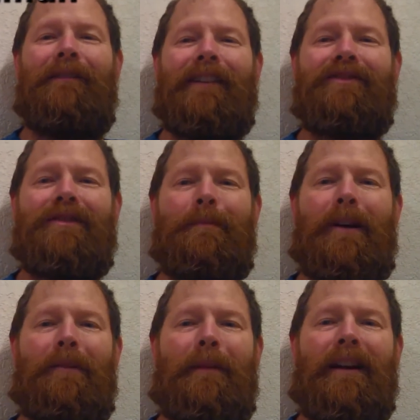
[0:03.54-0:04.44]
Adventures of
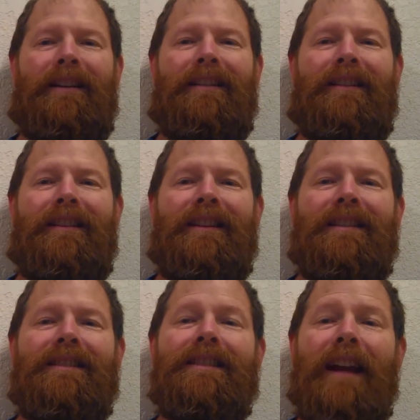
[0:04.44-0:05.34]
Beardman.
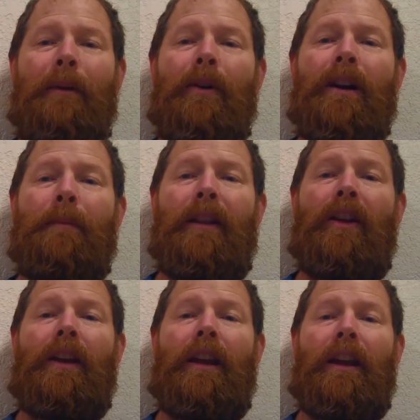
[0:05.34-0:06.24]
Today we're going to be
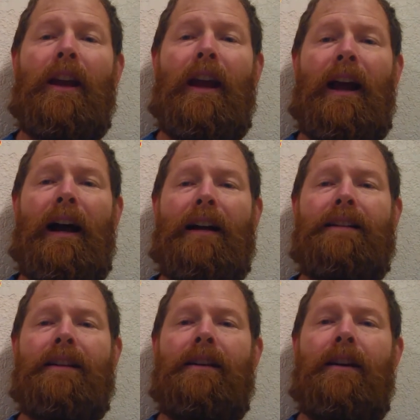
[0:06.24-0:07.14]
looking
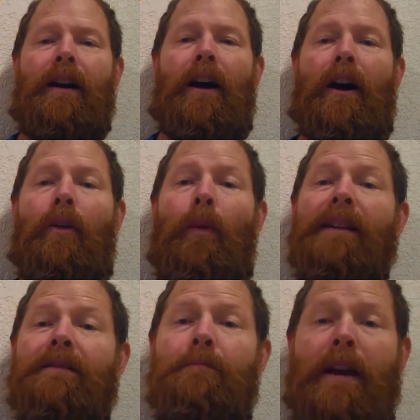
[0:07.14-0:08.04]
at
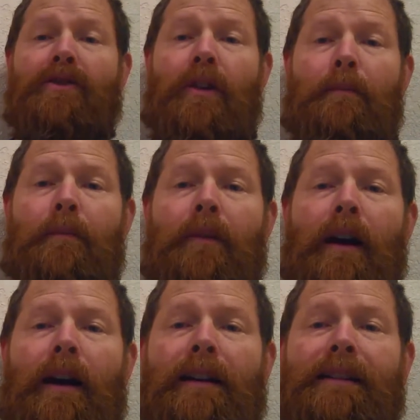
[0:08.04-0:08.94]
ways of measuring
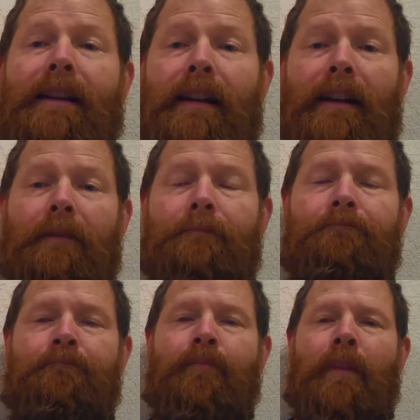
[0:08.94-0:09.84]
acidity.
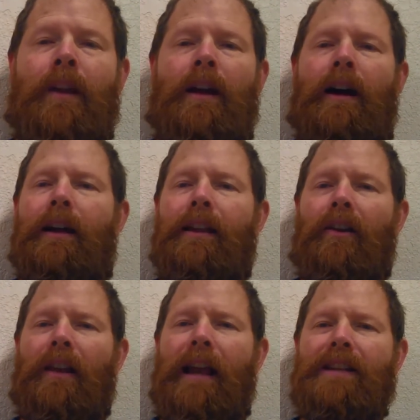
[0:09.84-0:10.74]
In
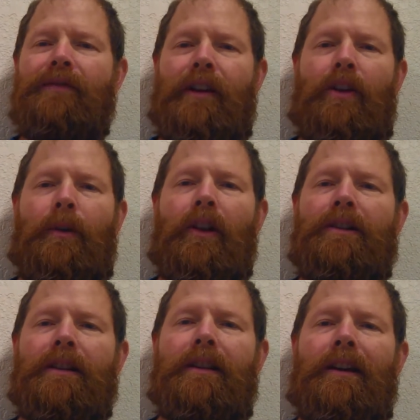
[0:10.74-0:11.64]
our last video, we looked
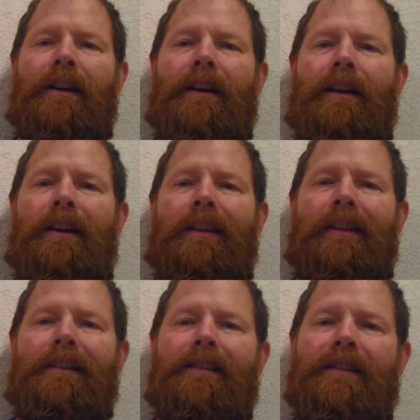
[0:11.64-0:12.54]
at
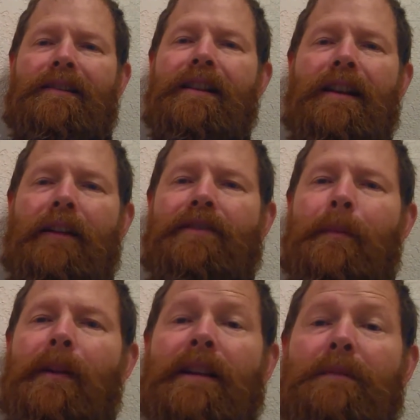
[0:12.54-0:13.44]
the acidity of
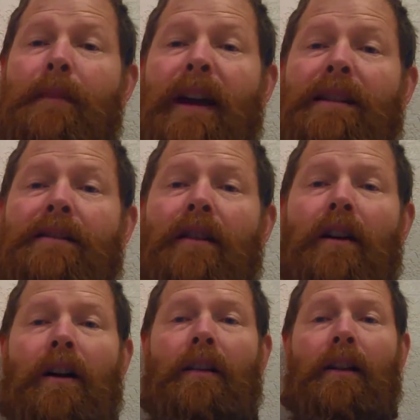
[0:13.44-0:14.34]
something is based
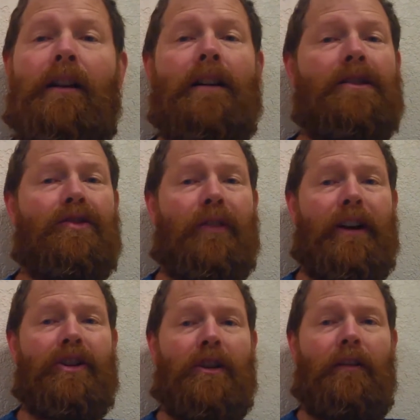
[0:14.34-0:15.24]
on the
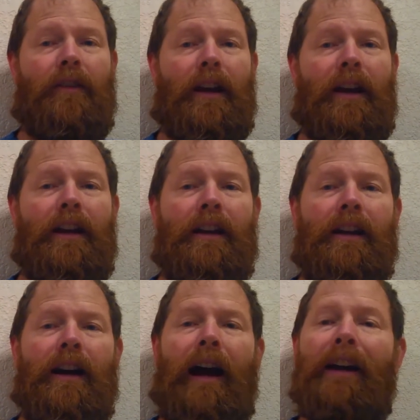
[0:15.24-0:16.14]
concentration of the
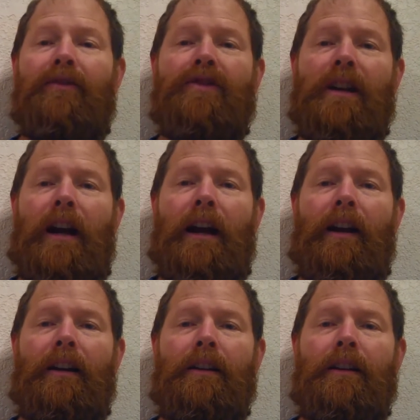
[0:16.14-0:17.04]
hydrogen
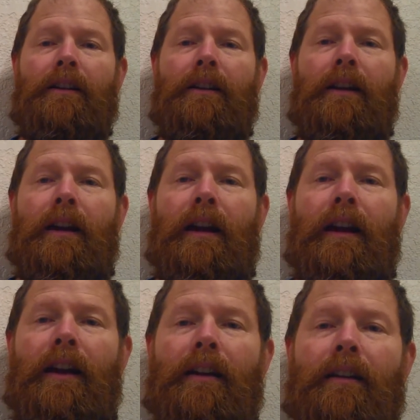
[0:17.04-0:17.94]
ion,
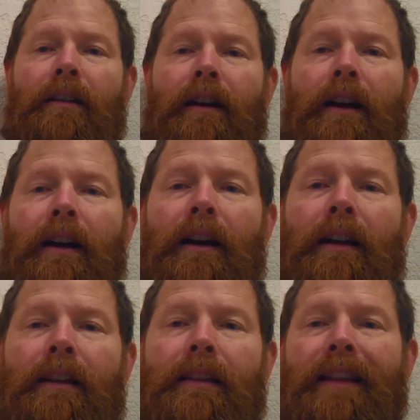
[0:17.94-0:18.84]
and
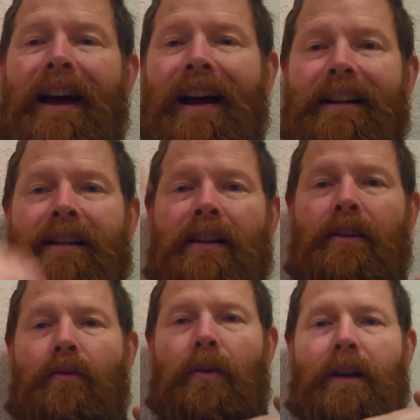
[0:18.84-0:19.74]
that
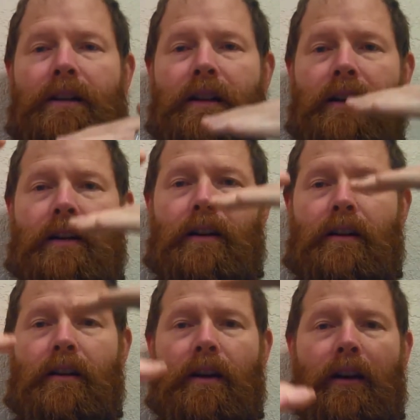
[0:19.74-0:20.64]
was in an
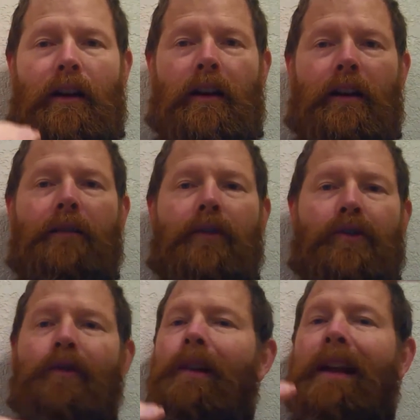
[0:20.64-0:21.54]

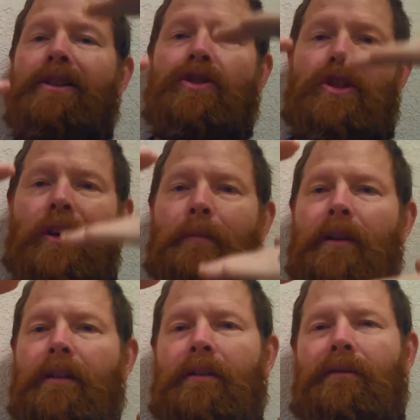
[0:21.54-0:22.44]
inverse relationship,
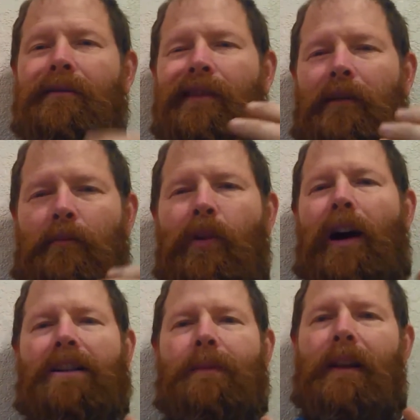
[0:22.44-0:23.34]

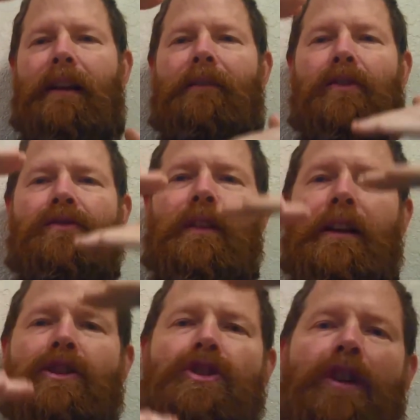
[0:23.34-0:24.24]
approximately inverse
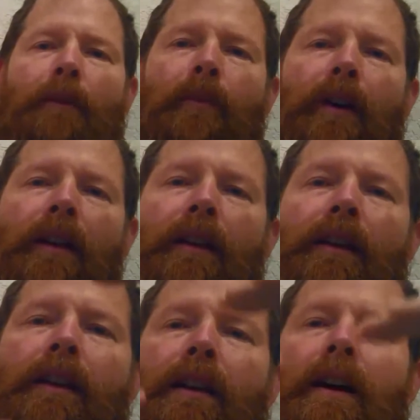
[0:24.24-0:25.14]
relationship with
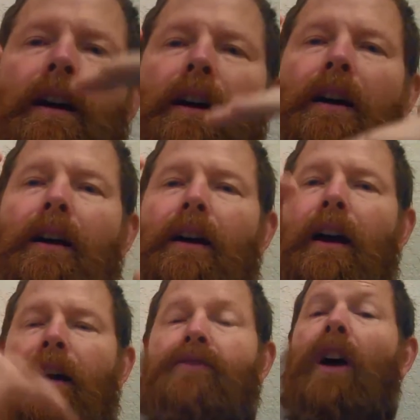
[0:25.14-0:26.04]

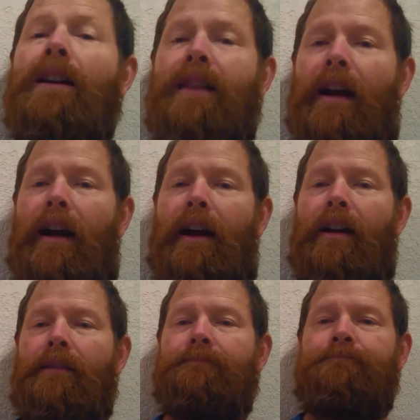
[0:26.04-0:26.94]
hydroxide ion.